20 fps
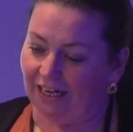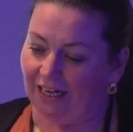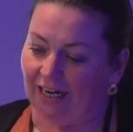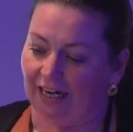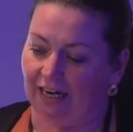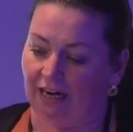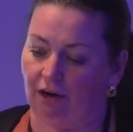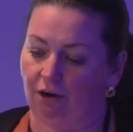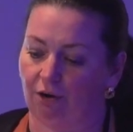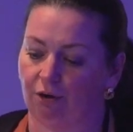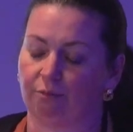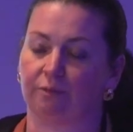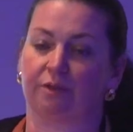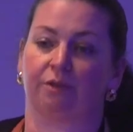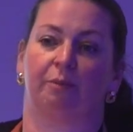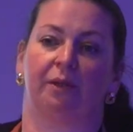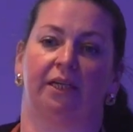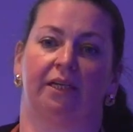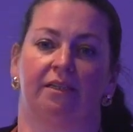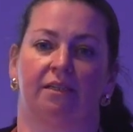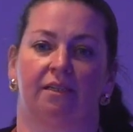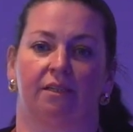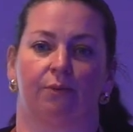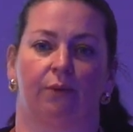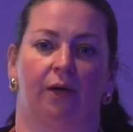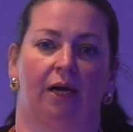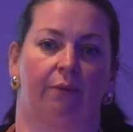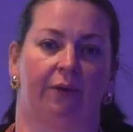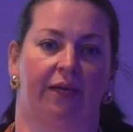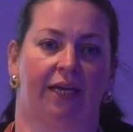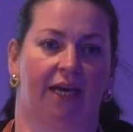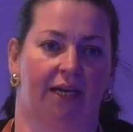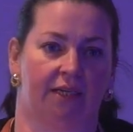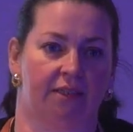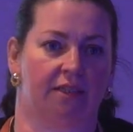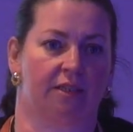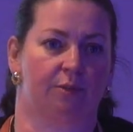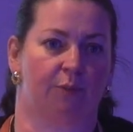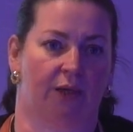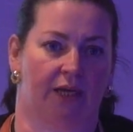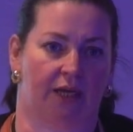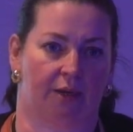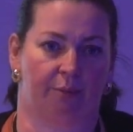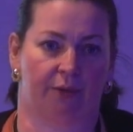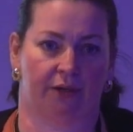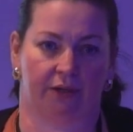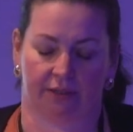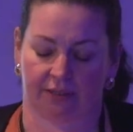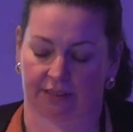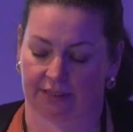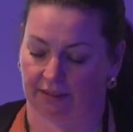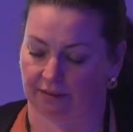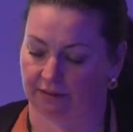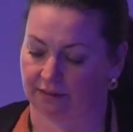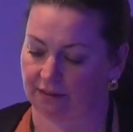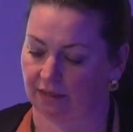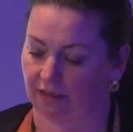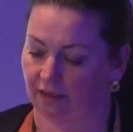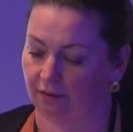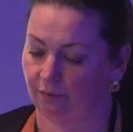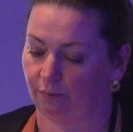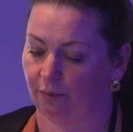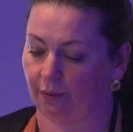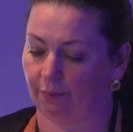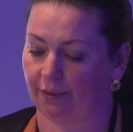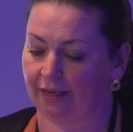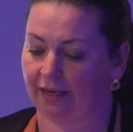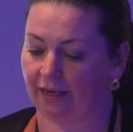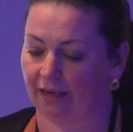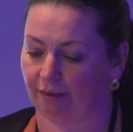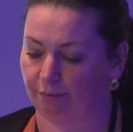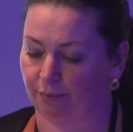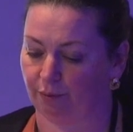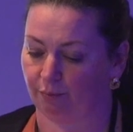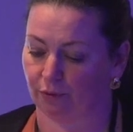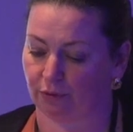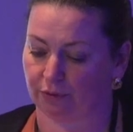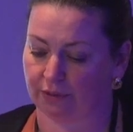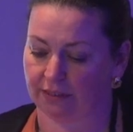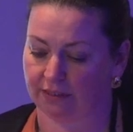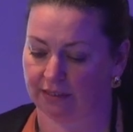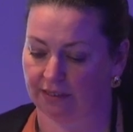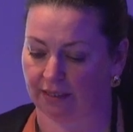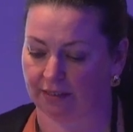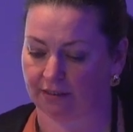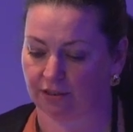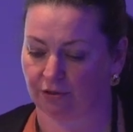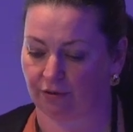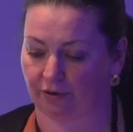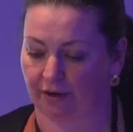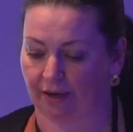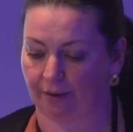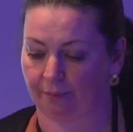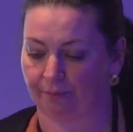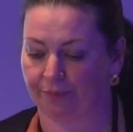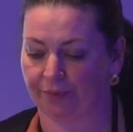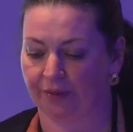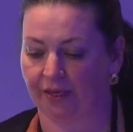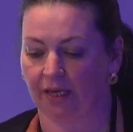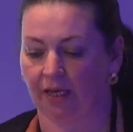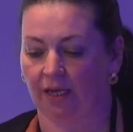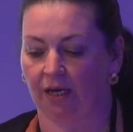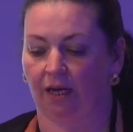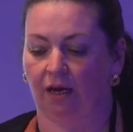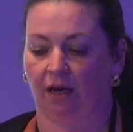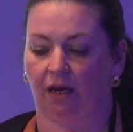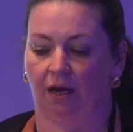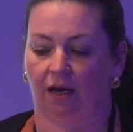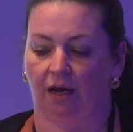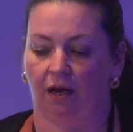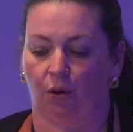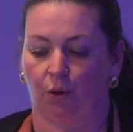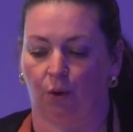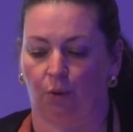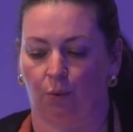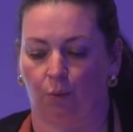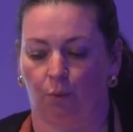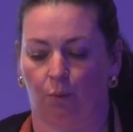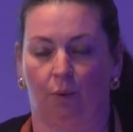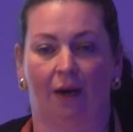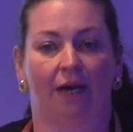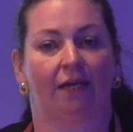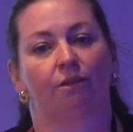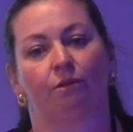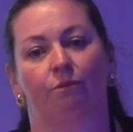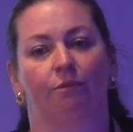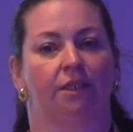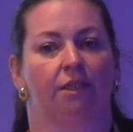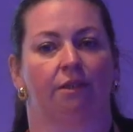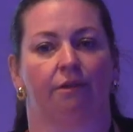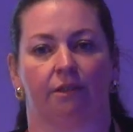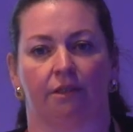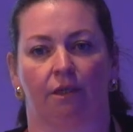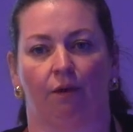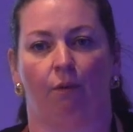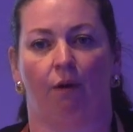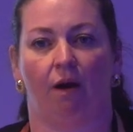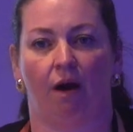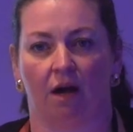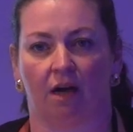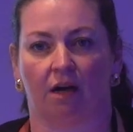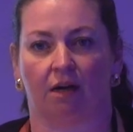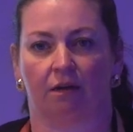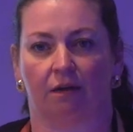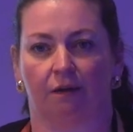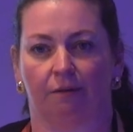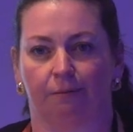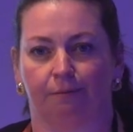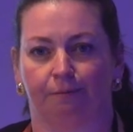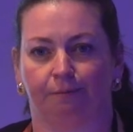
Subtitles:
Our homes are places where we can display our personality, where we can be multisensory. Why don't we do it at work?